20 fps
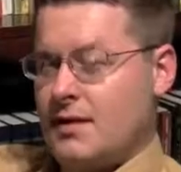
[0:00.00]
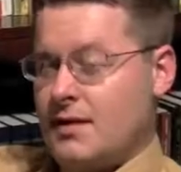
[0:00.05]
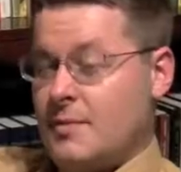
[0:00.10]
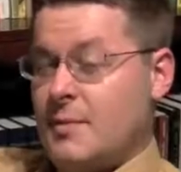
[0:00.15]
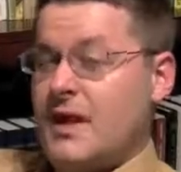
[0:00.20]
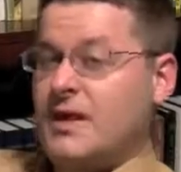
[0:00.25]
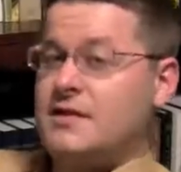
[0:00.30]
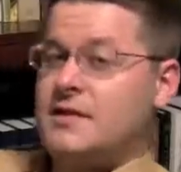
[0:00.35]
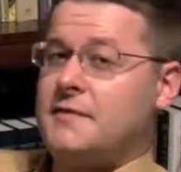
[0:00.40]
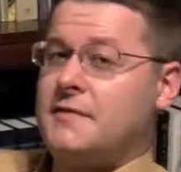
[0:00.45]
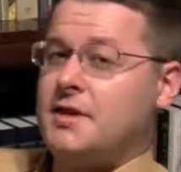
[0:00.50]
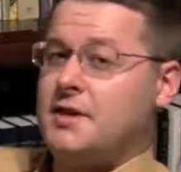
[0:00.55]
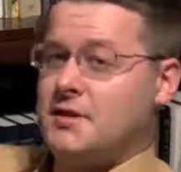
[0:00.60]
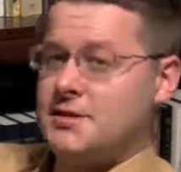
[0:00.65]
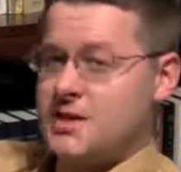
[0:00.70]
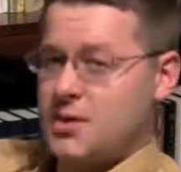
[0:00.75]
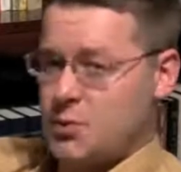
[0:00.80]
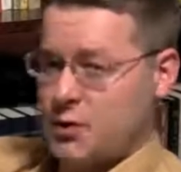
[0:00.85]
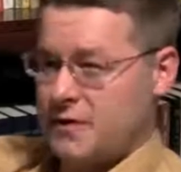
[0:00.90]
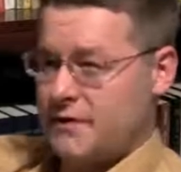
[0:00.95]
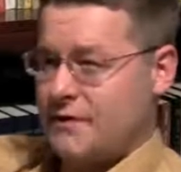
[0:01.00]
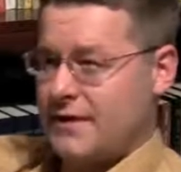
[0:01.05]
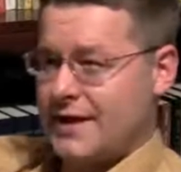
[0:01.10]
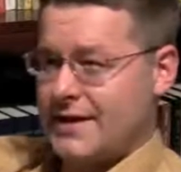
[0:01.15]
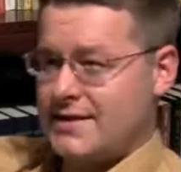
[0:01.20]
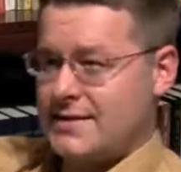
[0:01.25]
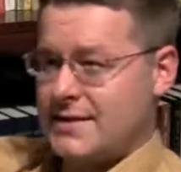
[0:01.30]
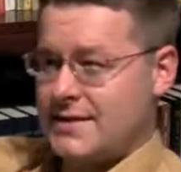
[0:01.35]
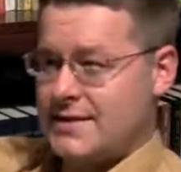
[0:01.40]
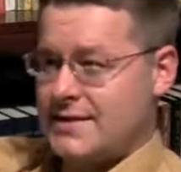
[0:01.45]
The main difficulty we
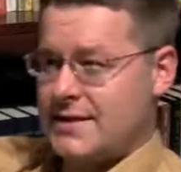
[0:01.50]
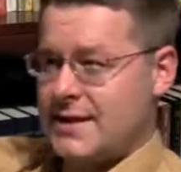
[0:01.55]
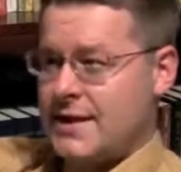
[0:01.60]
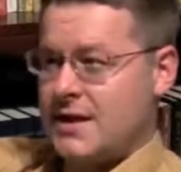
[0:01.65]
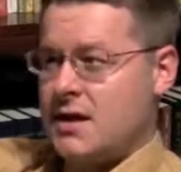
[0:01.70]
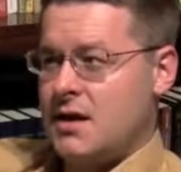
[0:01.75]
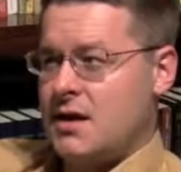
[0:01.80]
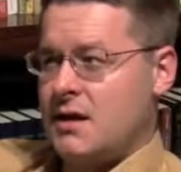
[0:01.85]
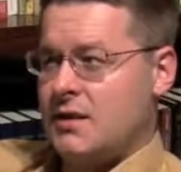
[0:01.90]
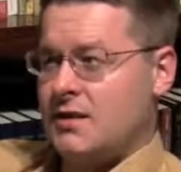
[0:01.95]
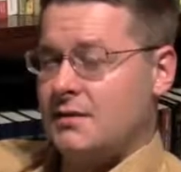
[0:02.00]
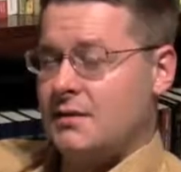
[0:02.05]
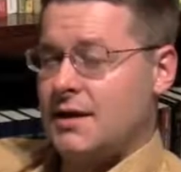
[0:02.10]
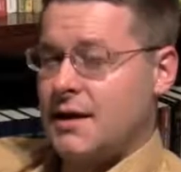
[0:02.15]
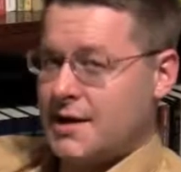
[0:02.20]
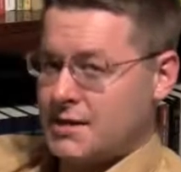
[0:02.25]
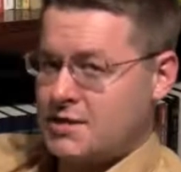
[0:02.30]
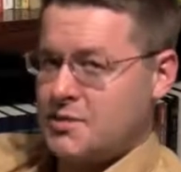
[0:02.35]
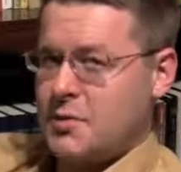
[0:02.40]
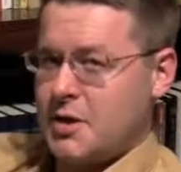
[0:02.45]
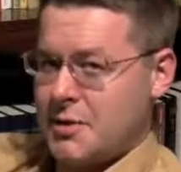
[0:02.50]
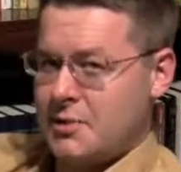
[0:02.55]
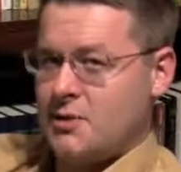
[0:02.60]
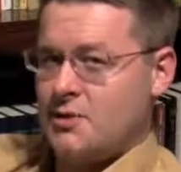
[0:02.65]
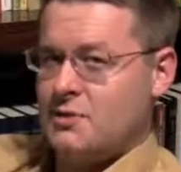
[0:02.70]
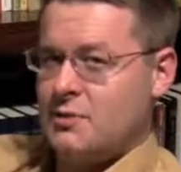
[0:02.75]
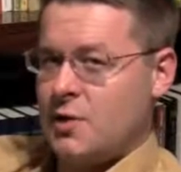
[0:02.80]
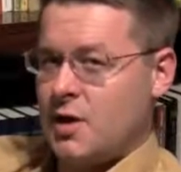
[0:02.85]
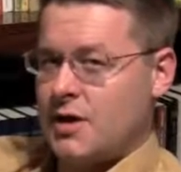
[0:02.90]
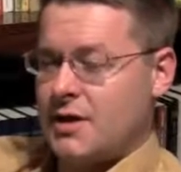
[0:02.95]
face is that lots of
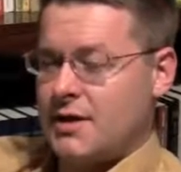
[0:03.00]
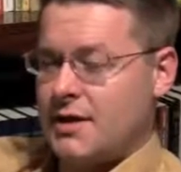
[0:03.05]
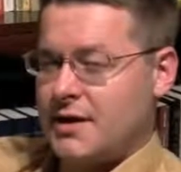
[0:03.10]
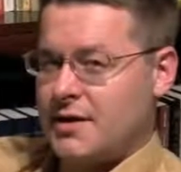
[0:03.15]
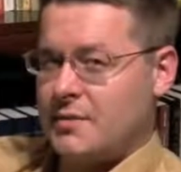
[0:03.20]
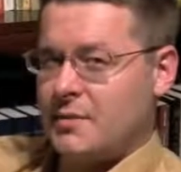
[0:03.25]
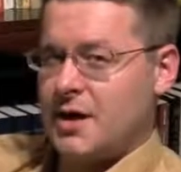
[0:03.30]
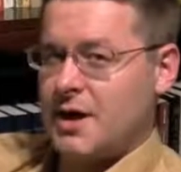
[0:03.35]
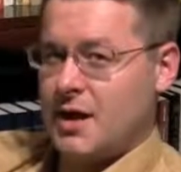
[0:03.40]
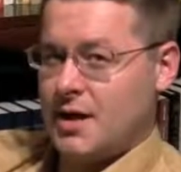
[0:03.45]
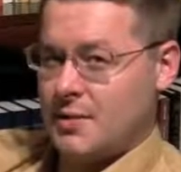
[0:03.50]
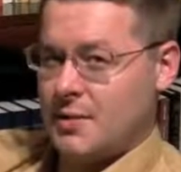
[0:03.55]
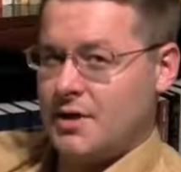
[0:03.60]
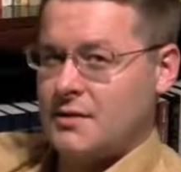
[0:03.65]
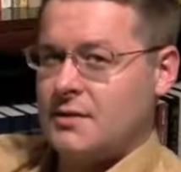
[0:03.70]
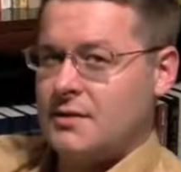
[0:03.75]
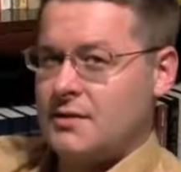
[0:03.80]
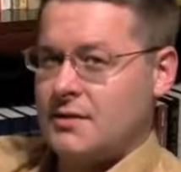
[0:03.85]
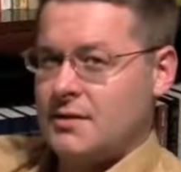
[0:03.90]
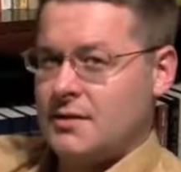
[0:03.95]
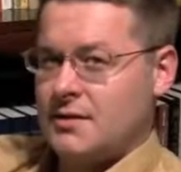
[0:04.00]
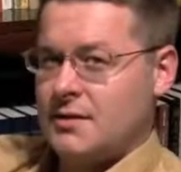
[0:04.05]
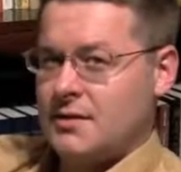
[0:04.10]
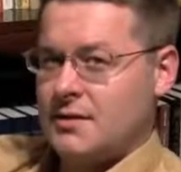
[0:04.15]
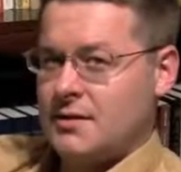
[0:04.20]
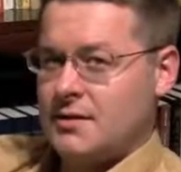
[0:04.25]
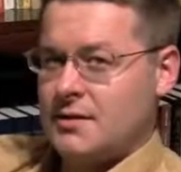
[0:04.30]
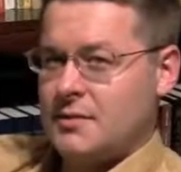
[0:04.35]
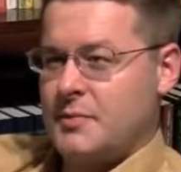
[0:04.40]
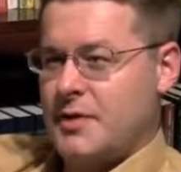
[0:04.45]
people wanted to kill Muhammad.
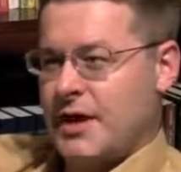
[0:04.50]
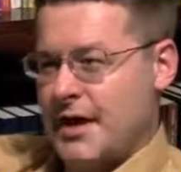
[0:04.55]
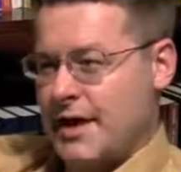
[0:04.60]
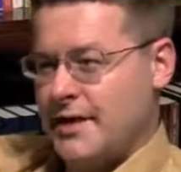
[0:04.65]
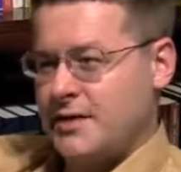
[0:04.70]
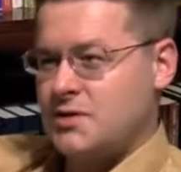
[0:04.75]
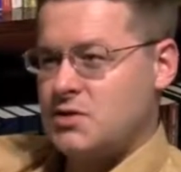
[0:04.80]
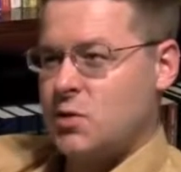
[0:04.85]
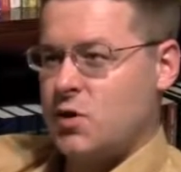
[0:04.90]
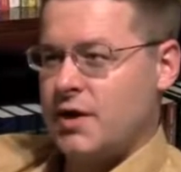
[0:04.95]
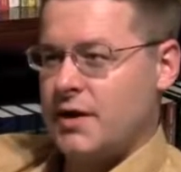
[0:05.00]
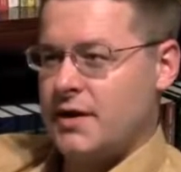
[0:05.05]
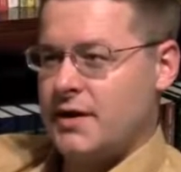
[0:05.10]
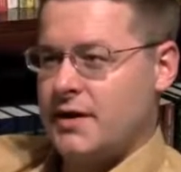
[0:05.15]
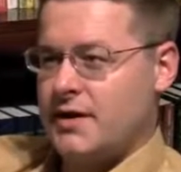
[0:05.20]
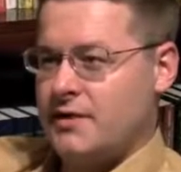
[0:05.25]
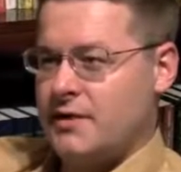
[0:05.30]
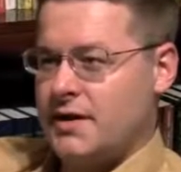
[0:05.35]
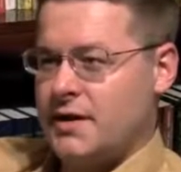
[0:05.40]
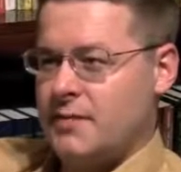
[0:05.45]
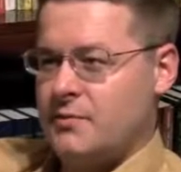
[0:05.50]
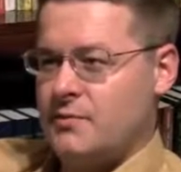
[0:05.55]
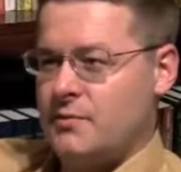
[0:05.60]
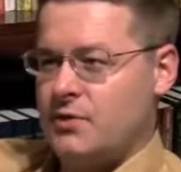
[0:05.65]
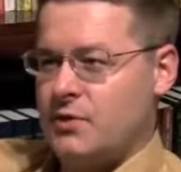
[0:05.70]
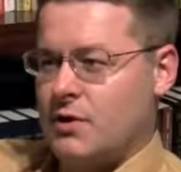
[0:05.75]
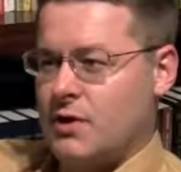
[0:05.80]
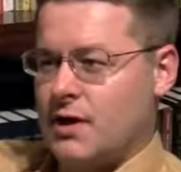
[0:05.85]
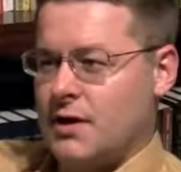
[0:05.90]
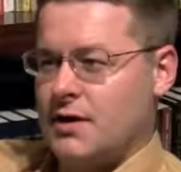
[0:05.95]
The pagans wanted to kill him
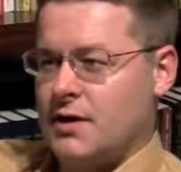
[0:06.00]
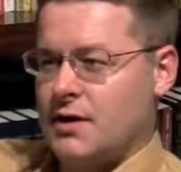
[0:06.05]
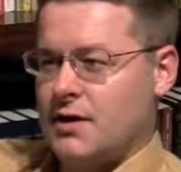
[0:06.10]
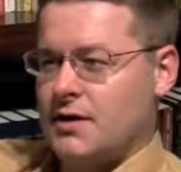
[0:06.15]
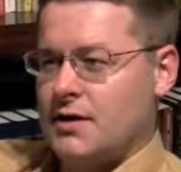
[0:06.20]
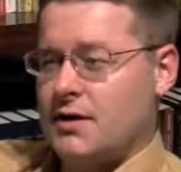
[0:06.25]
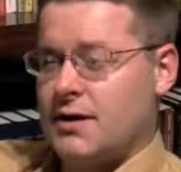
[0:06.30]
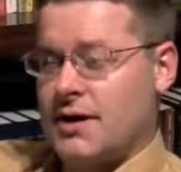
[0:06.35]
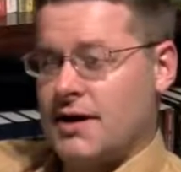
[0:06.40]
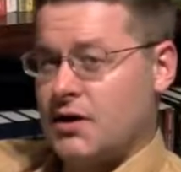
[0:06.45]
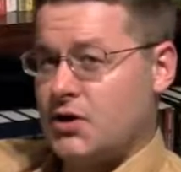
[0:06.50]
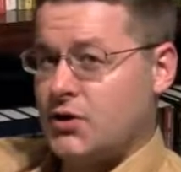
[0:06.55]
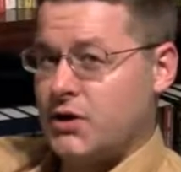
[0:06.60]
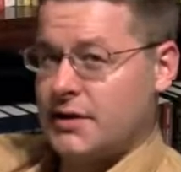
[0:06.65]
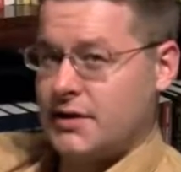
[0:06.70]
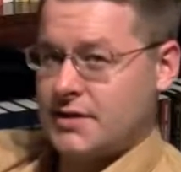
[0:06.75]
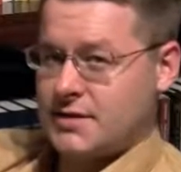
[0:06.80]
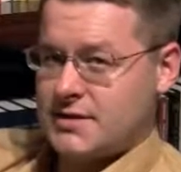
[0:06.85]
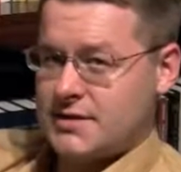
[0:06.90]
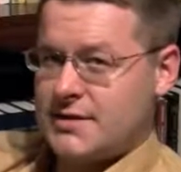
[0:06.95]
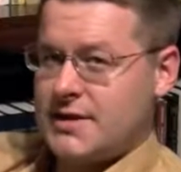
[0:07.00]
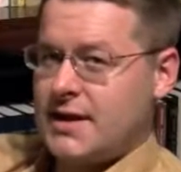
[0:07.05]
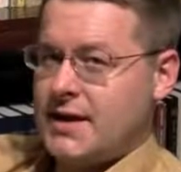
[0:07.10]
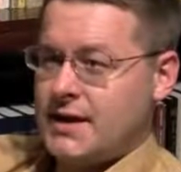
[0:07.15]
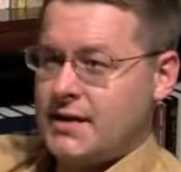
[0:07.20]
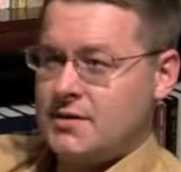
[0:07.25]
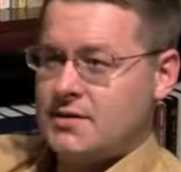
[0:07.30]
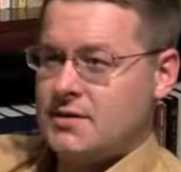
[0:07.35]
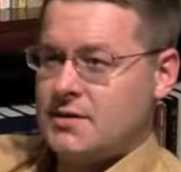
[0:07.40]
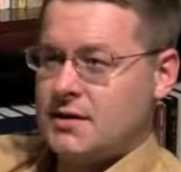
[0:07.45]
for conquering their
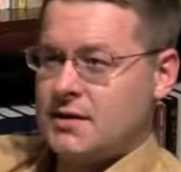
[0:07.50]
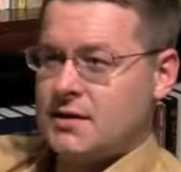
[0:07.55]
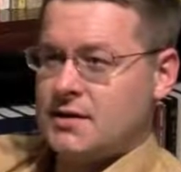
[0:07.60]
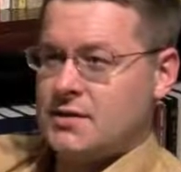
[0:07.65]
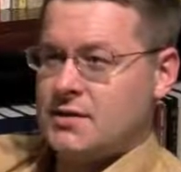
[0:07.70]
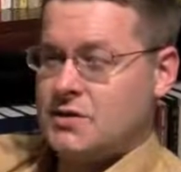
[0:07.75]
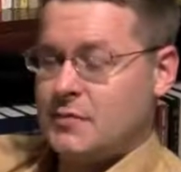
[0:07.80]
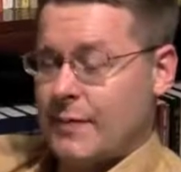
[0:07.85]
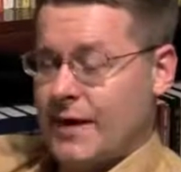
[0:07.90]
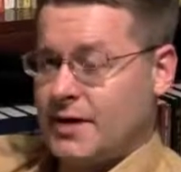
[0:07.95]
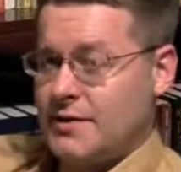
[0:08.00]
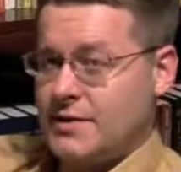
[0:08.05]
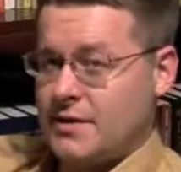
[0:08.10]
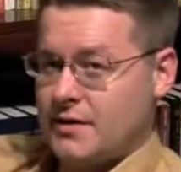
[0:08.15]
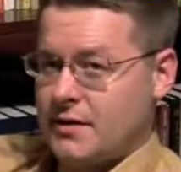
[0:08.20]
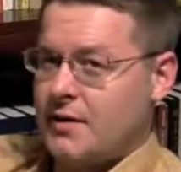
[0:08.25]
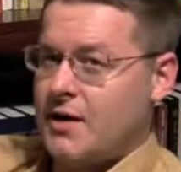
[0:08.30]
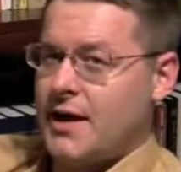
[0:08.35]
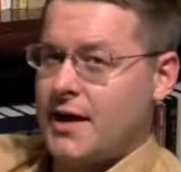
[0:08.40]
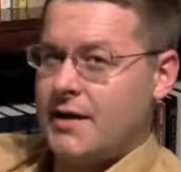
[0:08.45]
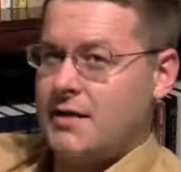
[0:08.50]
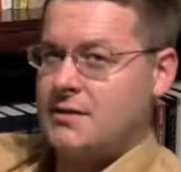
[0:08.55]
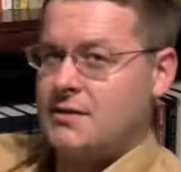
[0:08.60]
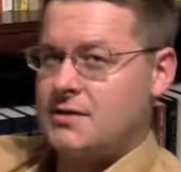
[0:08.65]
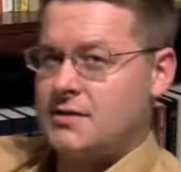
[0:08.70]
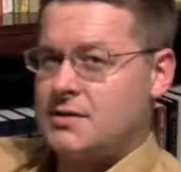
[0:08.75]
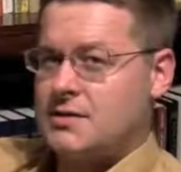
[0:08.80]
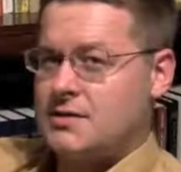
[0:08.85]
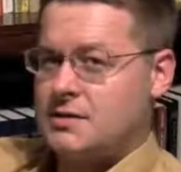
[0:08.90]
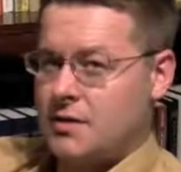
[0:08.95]
cities, smashing their
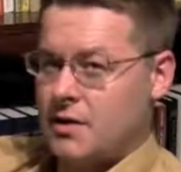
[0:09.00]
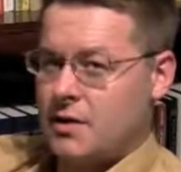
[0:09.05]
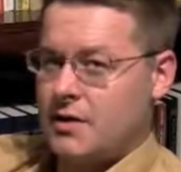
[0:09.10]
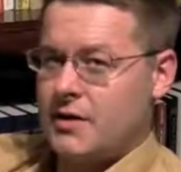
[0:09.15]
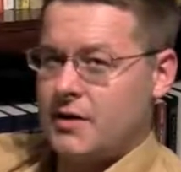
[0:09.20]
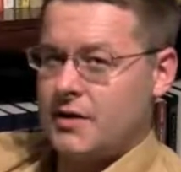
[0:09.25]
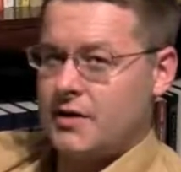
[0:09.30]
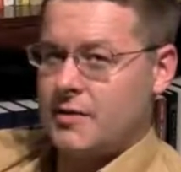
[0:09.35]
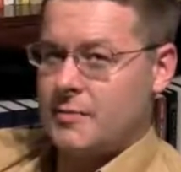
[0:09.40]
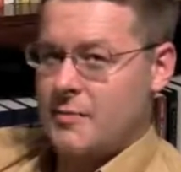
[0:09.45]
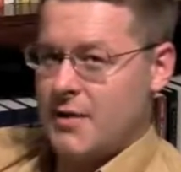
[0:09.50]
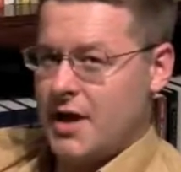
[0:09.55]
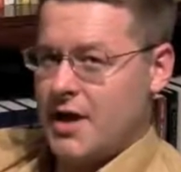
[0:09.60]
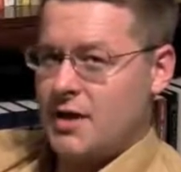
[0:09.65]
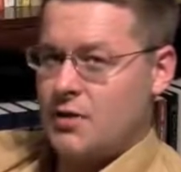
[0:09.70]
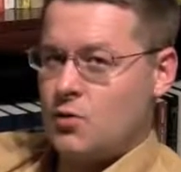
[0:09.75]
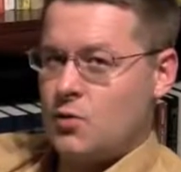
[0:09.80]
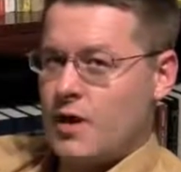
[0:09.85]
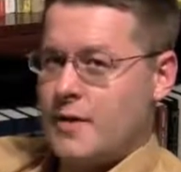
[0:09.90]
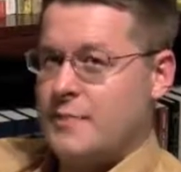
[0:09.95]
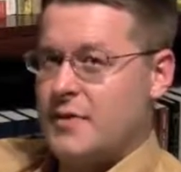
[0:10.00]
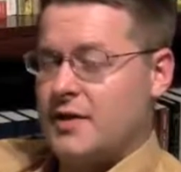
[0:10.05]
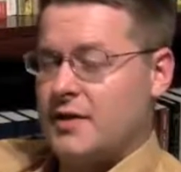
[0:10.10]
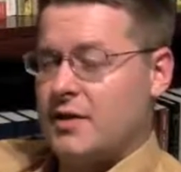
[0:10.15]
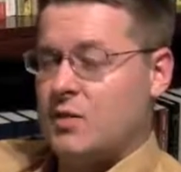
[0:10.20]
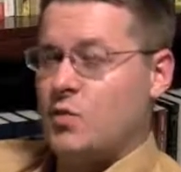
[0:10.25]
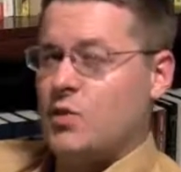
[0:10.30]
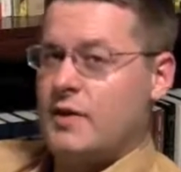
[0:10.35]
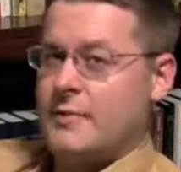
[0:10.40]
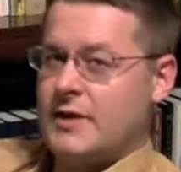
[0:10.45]
idols, slaughtering their men, raping
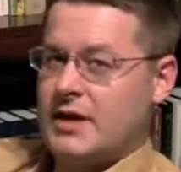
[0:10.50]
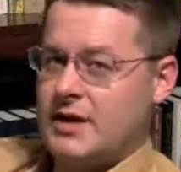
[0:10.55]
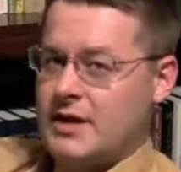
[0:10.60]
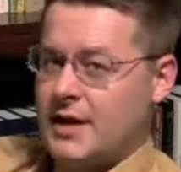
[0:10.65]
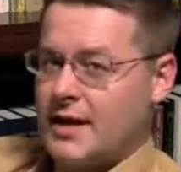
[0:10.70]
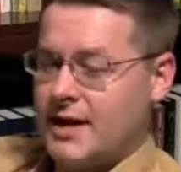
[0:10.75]
their women,